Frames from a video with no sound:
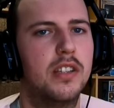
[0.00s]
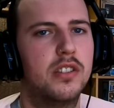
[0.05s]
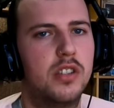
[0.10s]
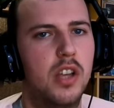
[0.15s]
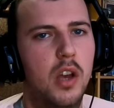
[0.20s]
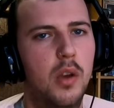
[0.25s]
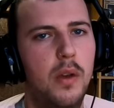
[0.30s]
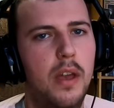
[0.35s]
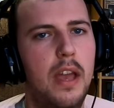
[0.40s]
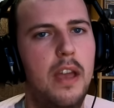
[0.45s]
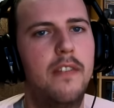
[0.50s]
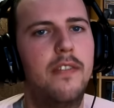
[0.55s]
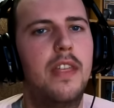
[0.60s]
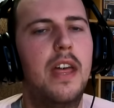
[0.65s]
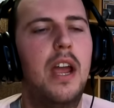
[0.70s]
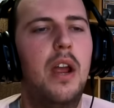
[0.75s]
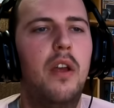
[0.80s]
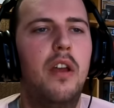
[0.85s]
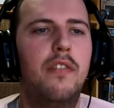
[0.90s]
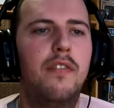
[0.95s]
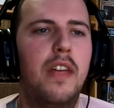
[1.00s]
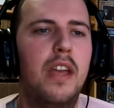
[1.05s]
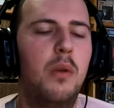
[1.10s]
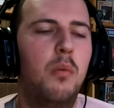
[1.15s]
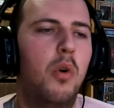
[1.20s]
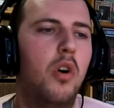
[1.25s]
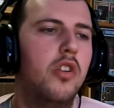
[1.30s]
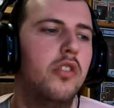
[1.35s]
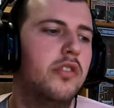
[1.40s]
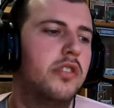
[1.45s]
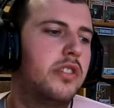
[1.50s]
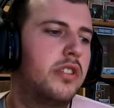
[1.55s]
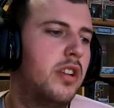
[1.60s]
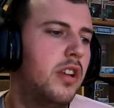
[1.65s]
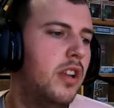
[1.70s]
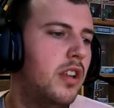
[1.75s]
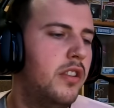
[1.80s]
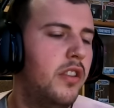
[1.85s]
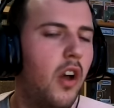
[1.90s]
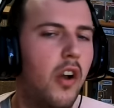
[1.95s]
So if they if they want
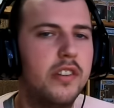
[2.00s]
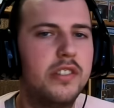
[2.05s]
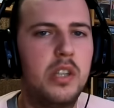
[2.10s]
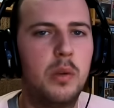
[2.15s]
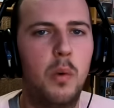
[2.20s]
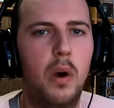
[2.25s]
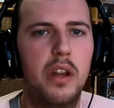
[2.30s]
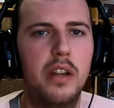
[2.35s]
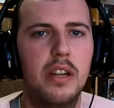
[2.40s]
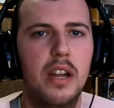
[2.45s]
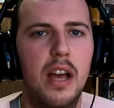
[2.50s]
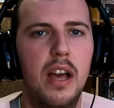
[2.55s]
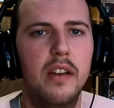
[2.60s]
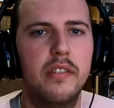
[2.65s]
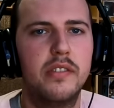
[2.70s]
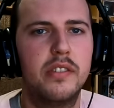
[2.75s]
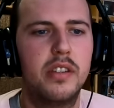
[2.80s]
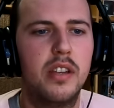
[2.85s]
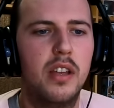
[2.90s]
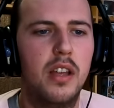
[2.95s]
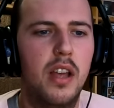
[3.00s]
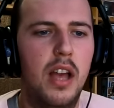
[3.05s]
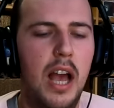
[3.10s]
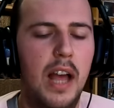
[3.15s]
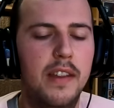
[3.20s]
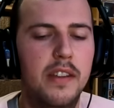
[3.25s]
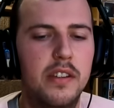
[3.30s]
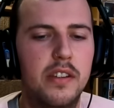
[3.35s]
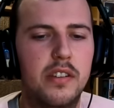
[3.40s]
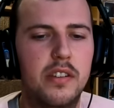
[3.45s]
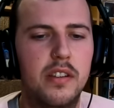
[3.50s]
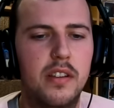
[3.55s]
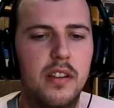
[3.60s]
ninety-one left and